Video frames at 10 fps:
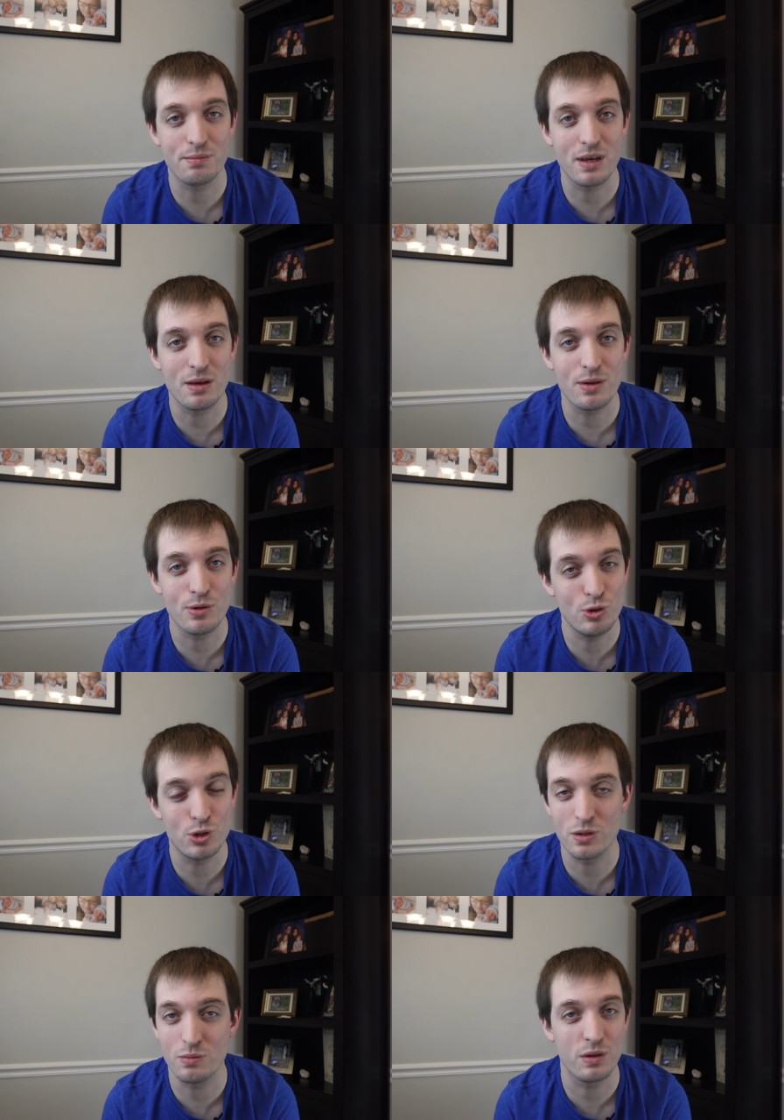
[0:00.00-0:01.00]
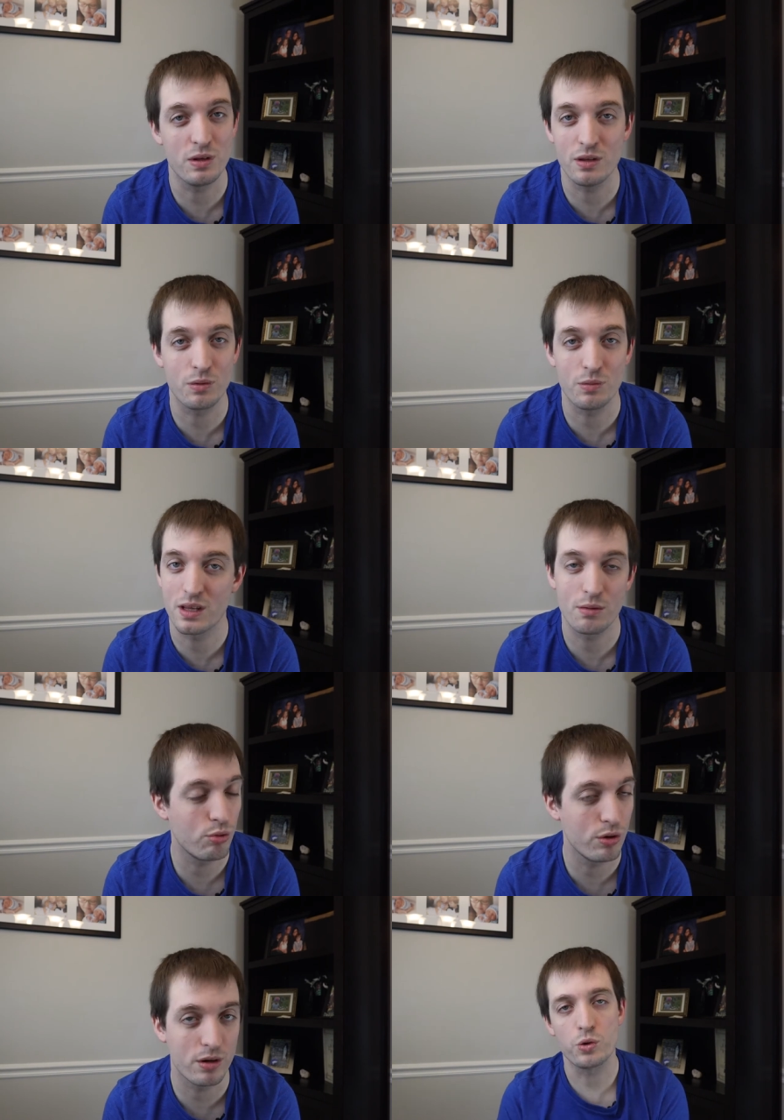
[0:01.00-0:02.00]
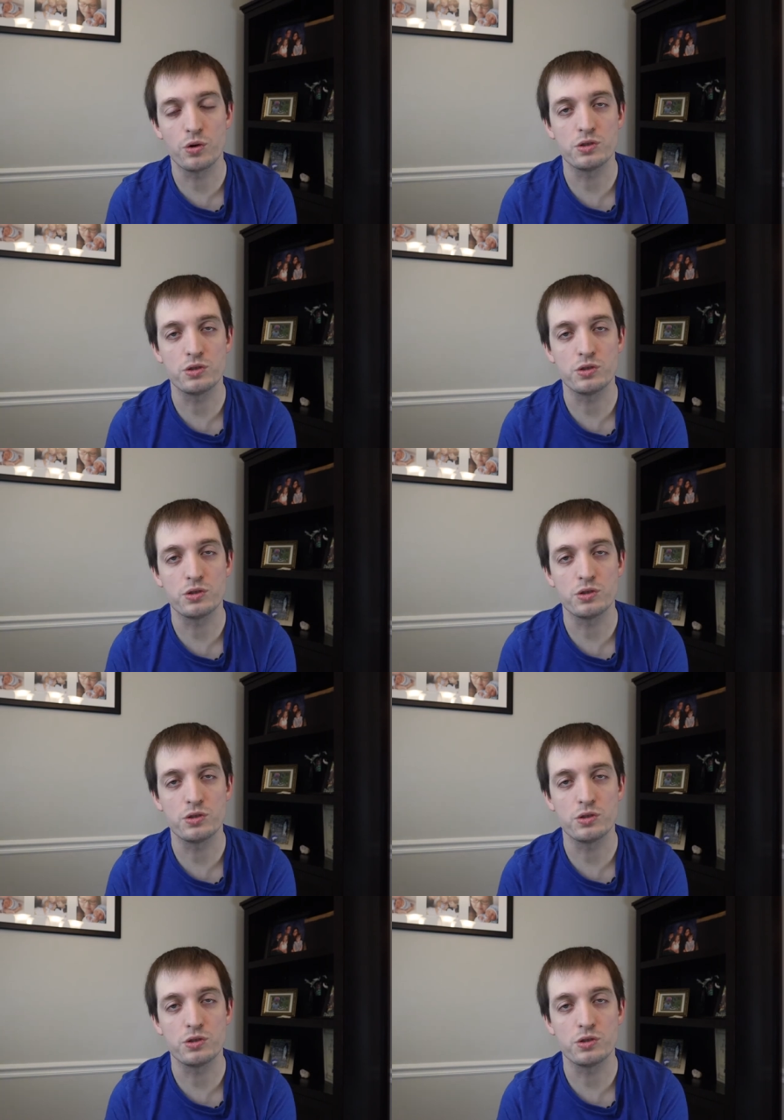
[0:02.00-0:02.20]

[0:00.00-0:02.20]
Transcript: maybe you shouldn't be dealing with that breeder.